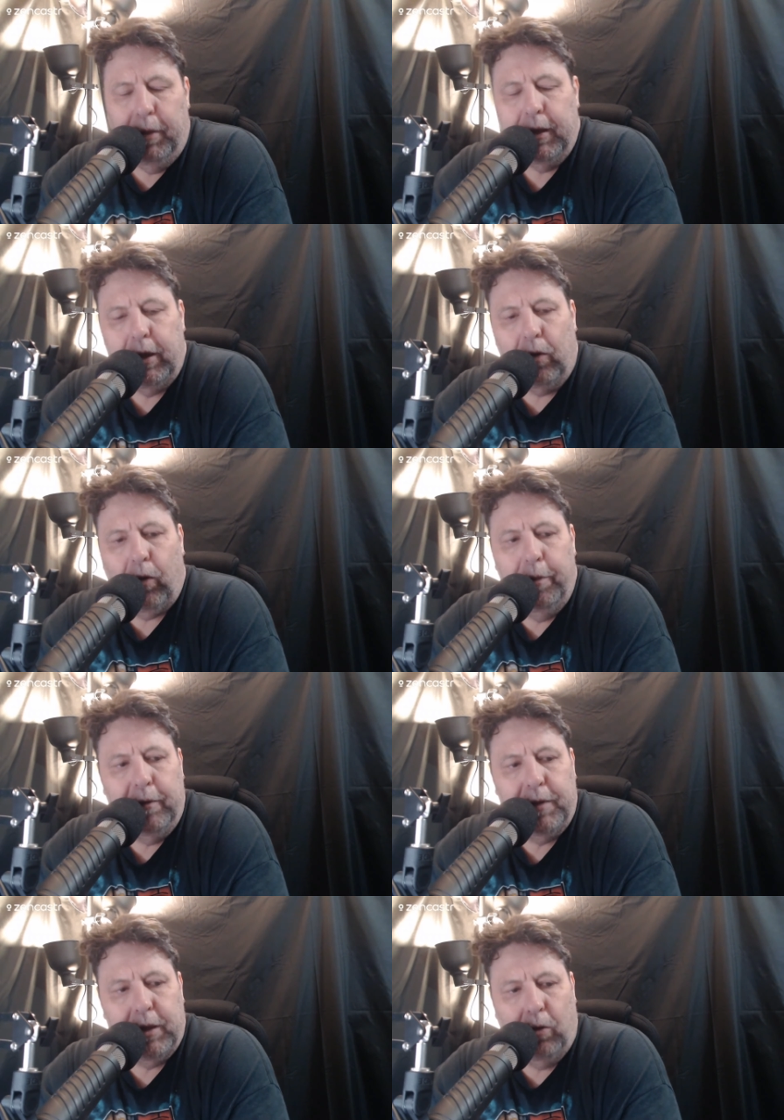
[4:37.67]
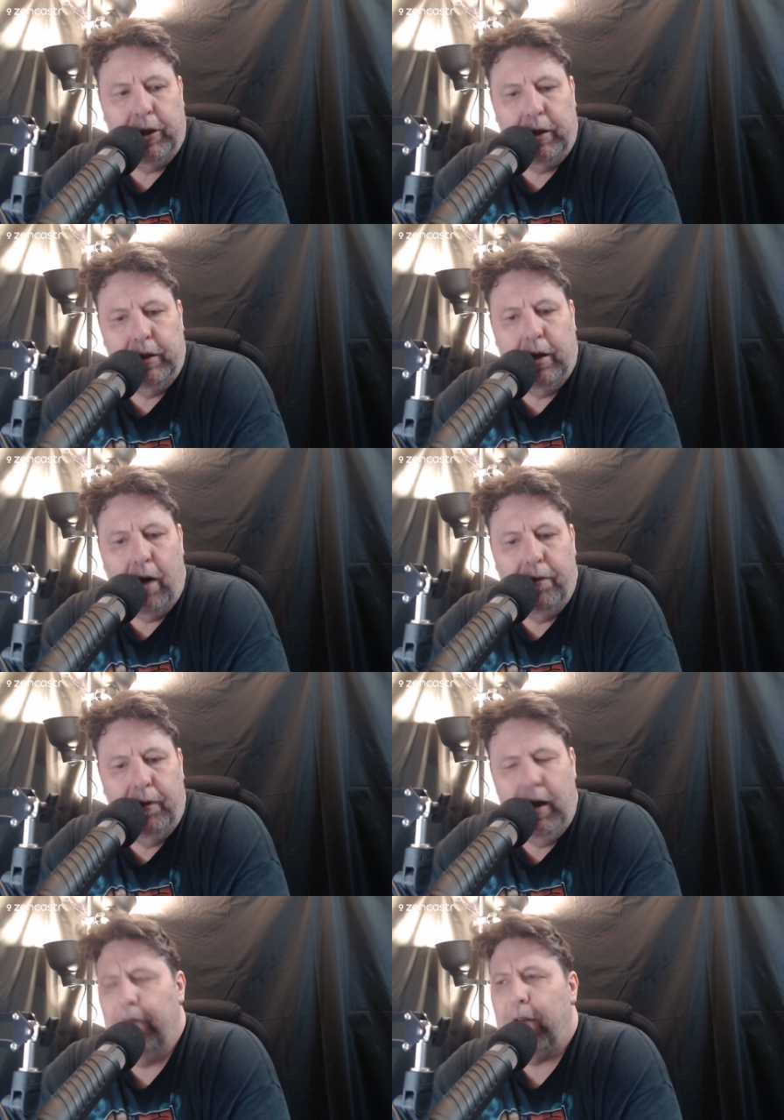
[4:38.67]
But there's a group of soldiers that
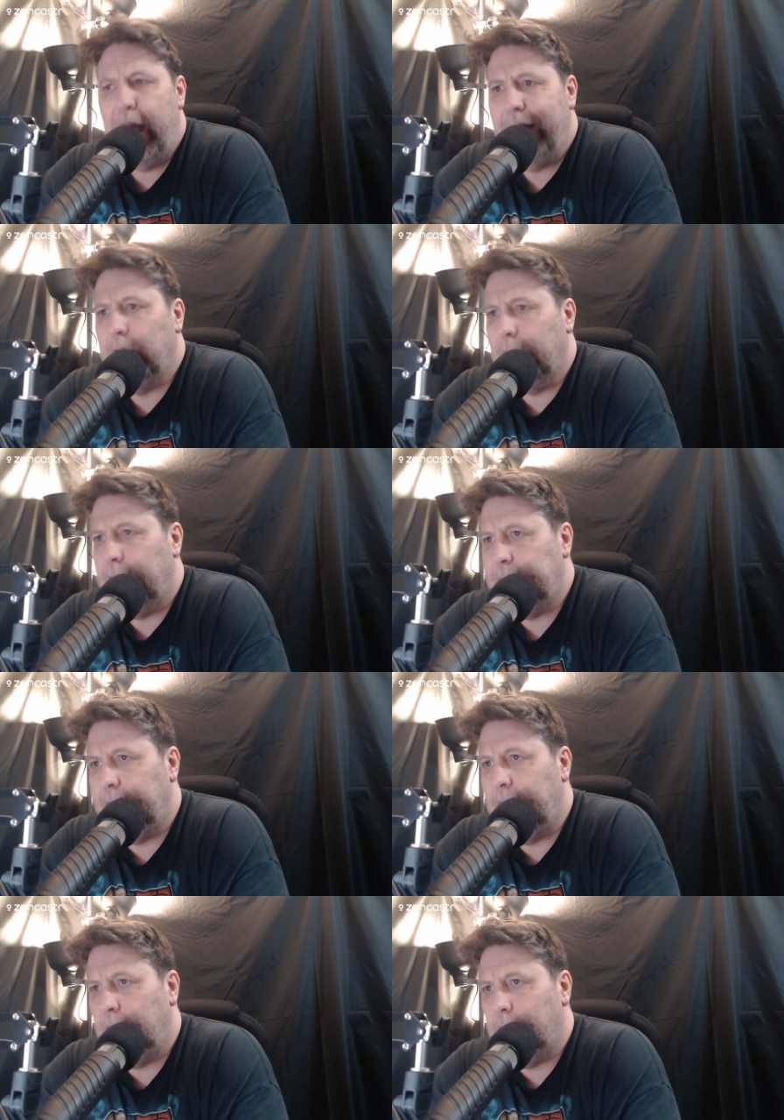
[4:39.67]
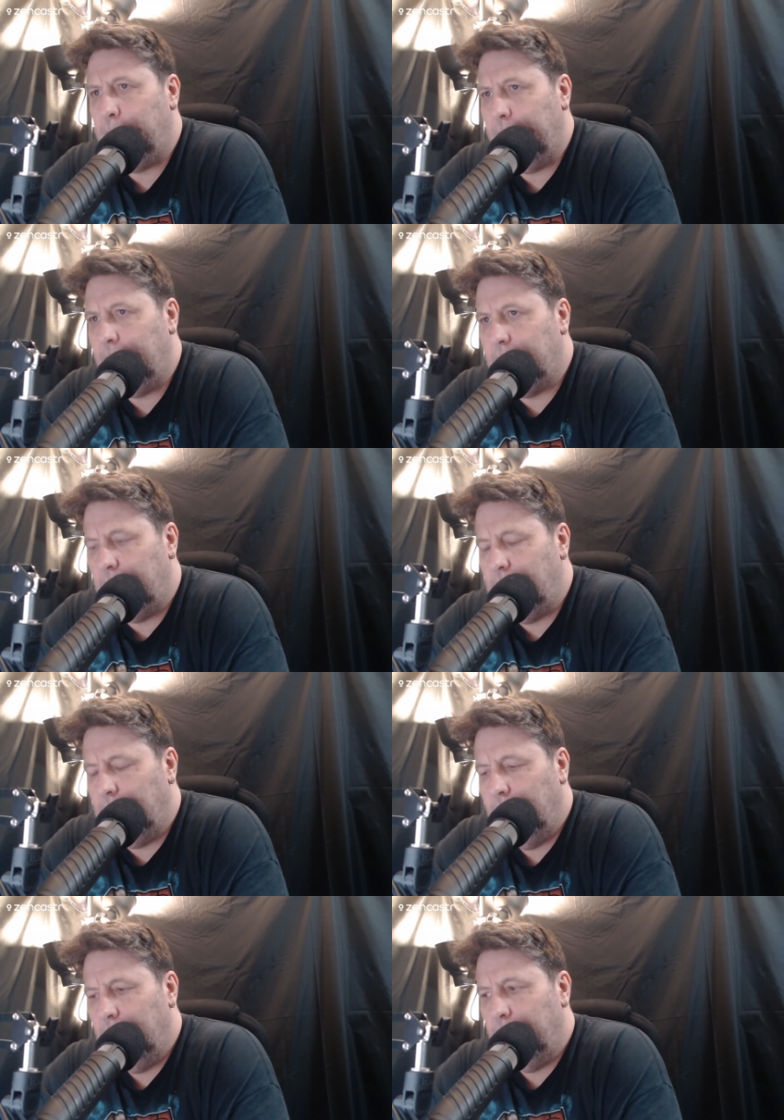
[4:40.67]
I've never actually seen depicted
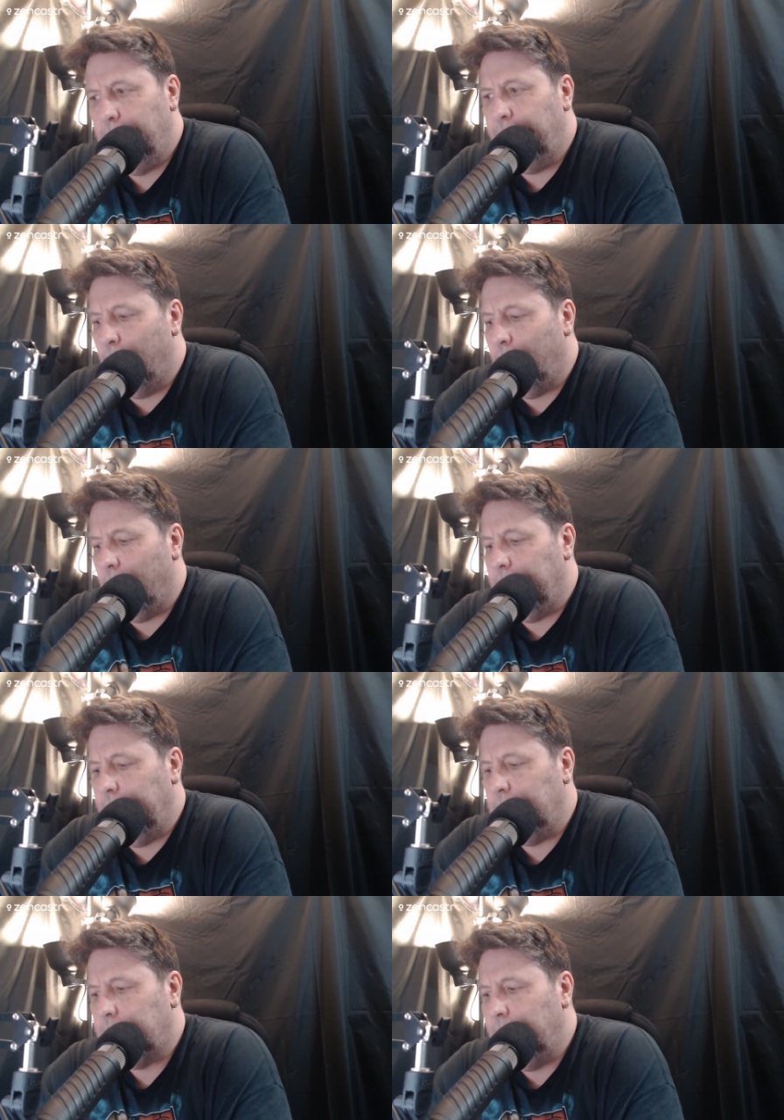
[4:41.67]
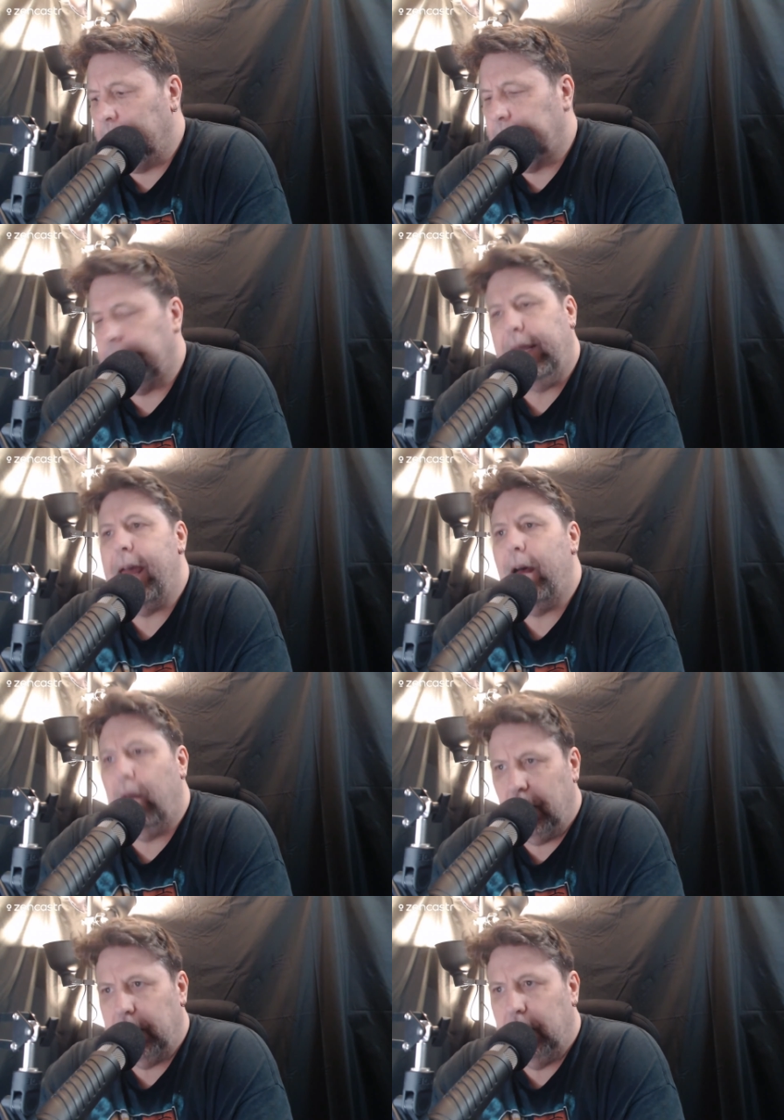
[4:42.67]
before, and these were the
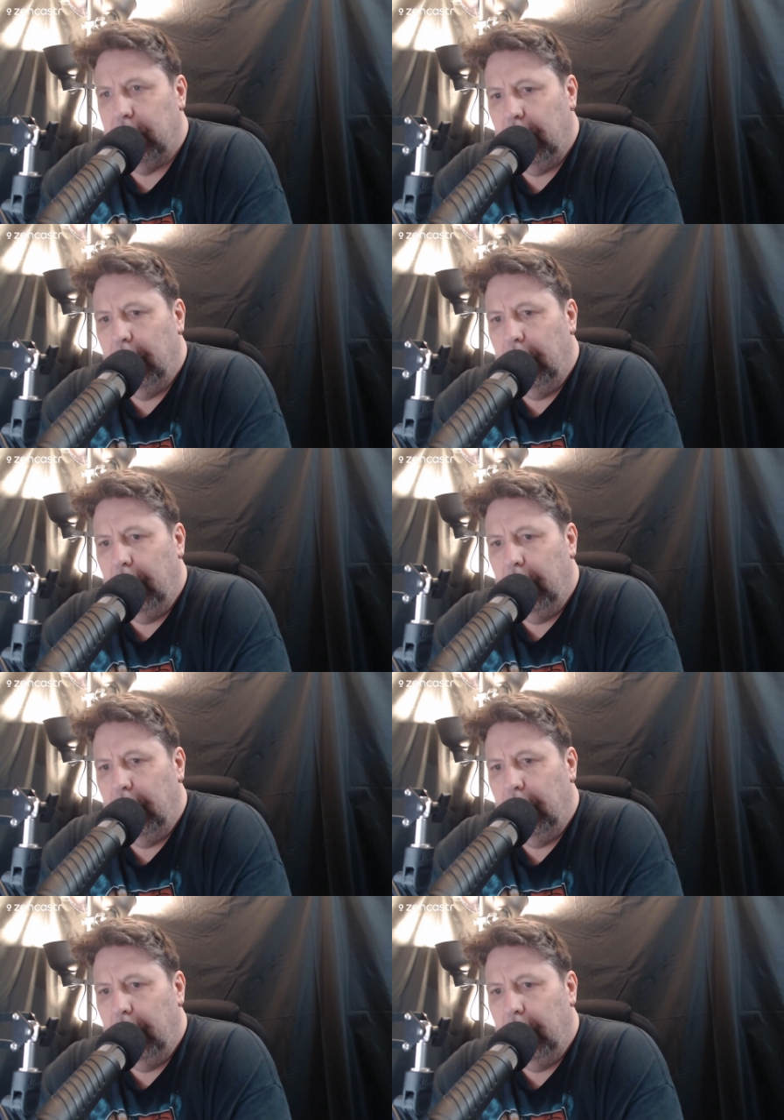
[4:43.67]
Scouts.